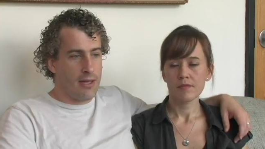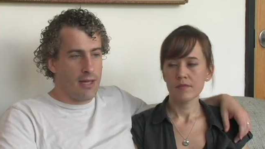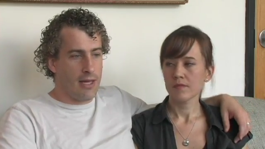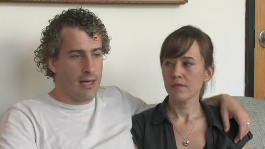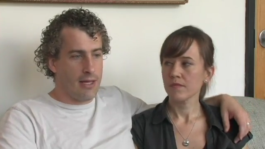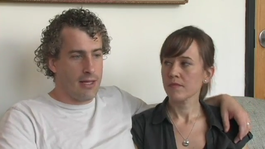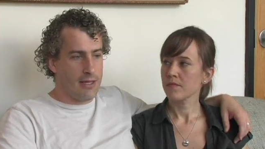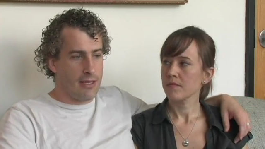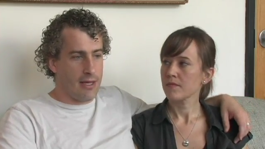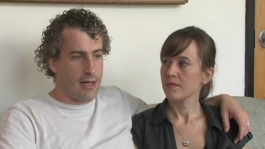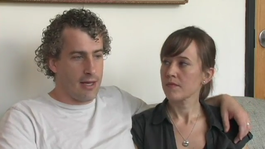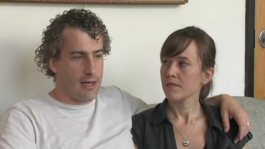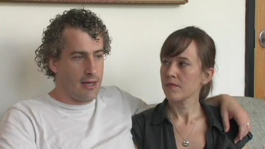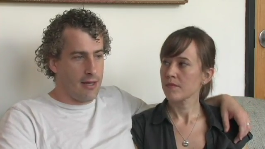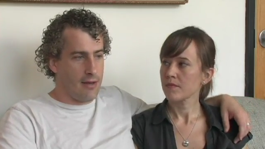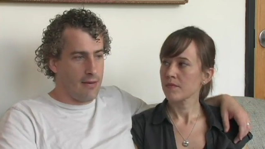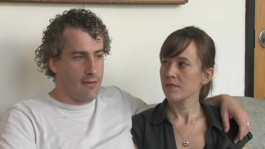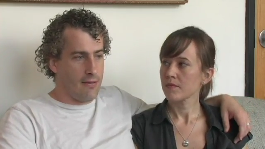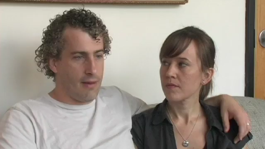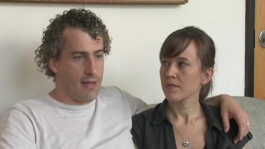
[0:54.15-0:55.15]
Speaker 1: And,
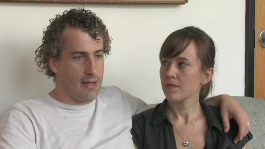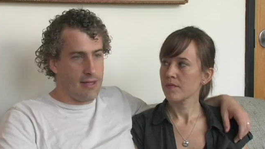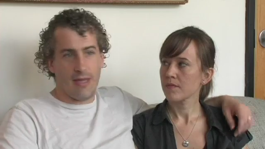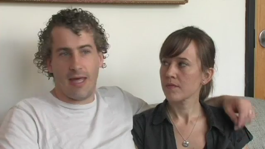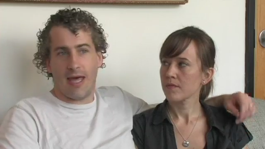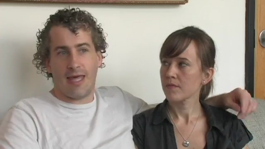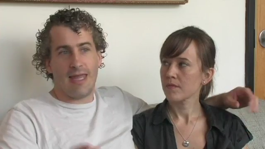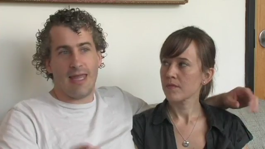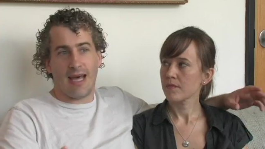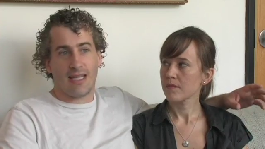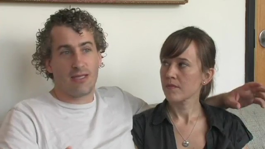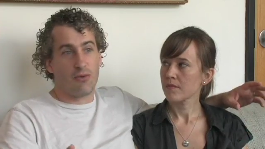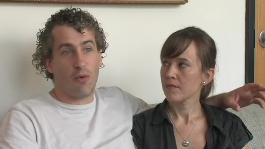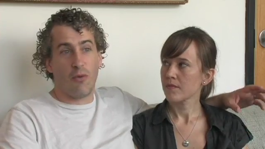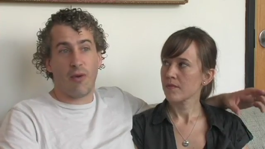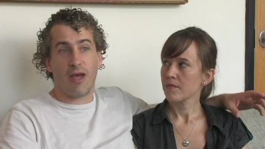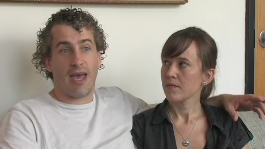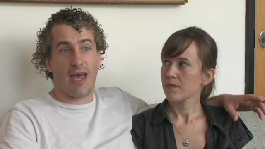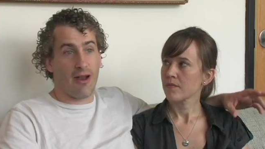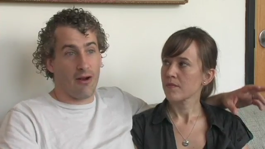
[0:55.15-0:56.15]
uh, and, and that's
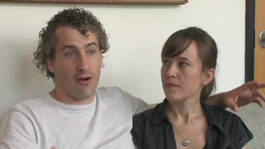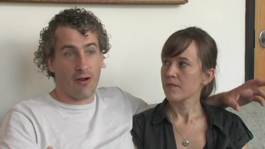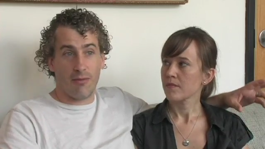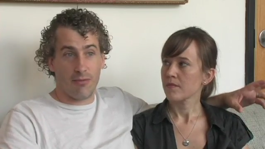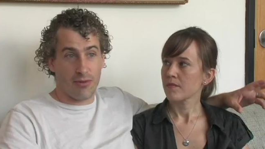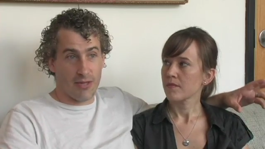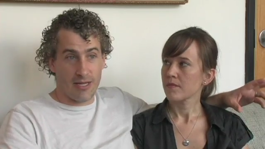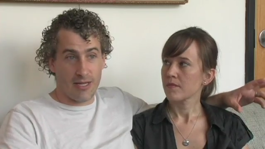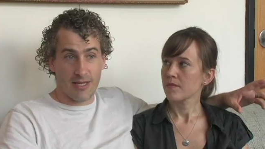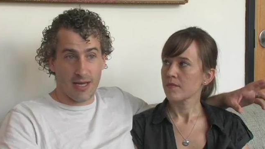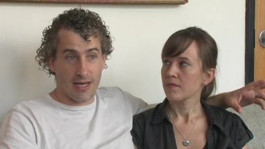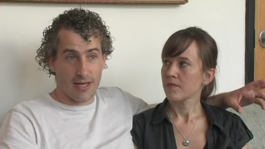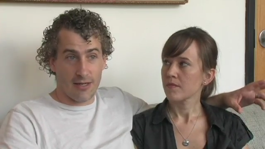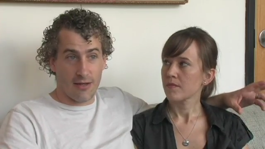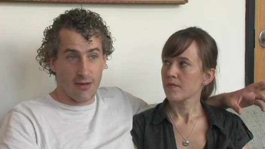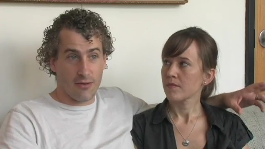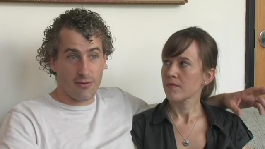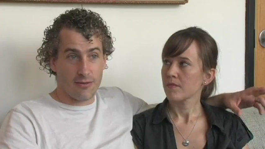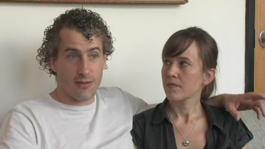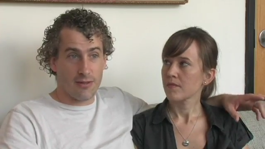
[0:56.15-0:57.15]
when we had our complete
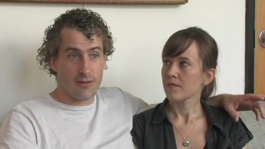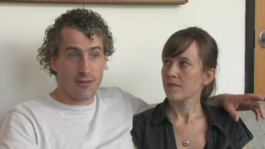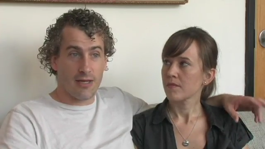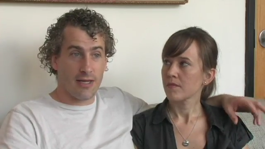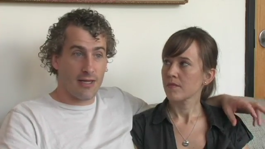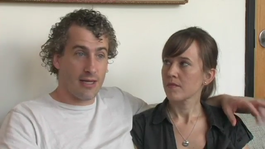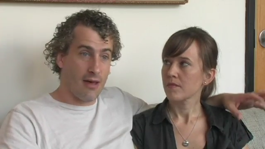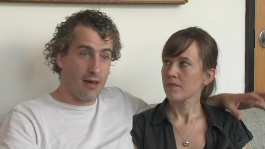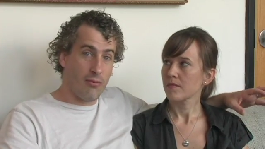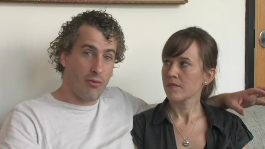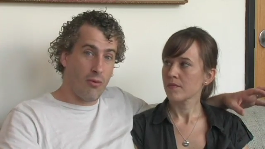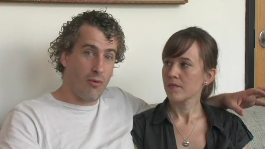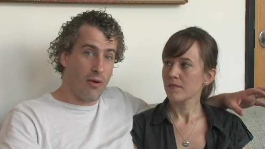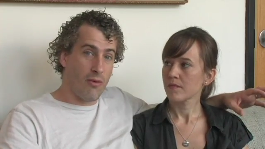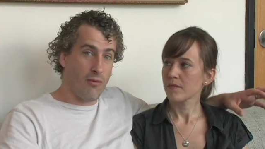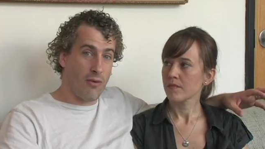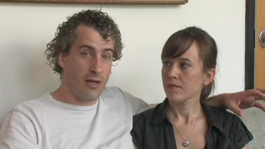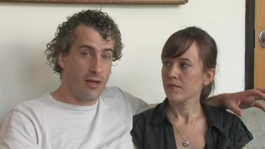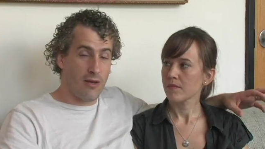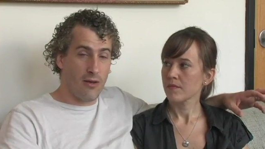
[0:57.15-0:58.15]
diagnosis. At that
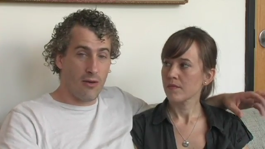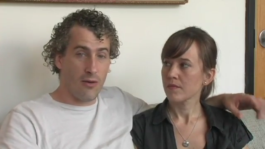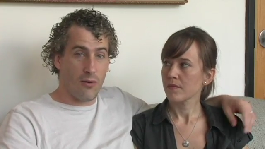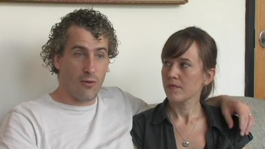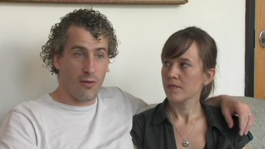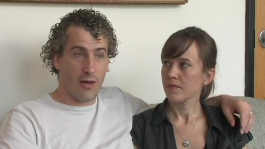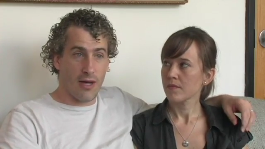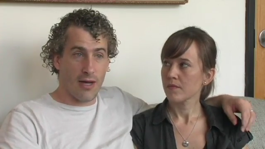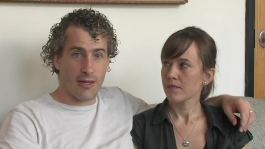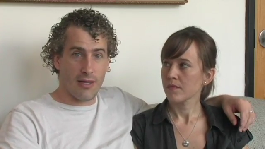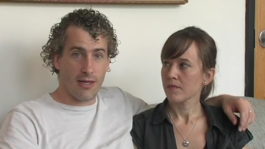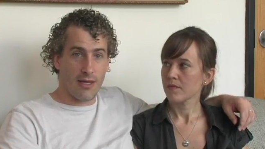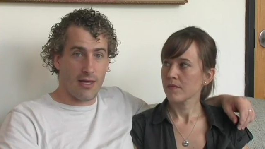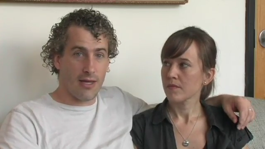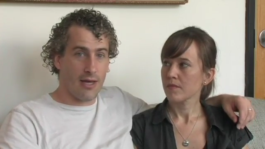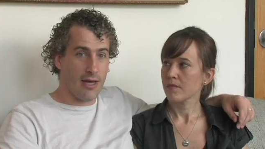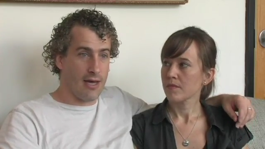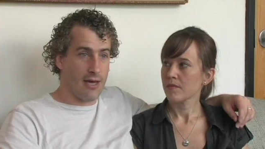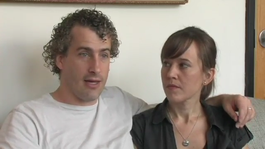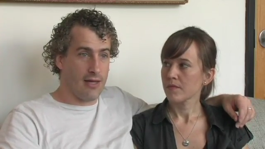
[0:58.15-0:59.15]
point, we knew Elliot
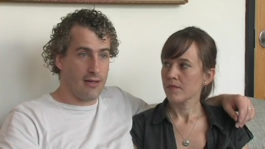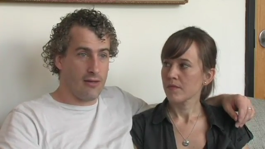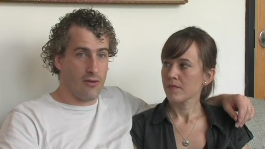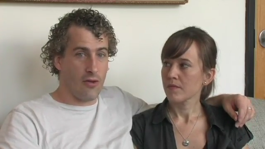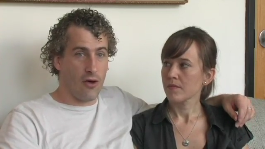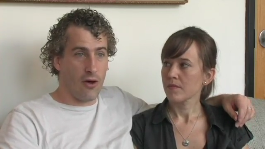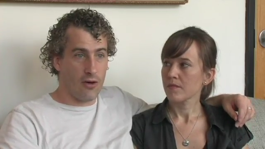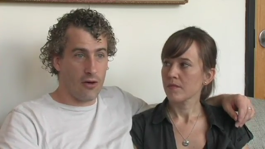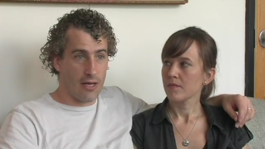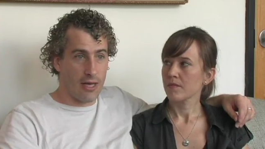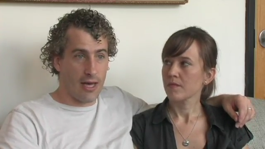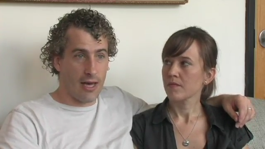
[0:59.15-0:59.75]
had long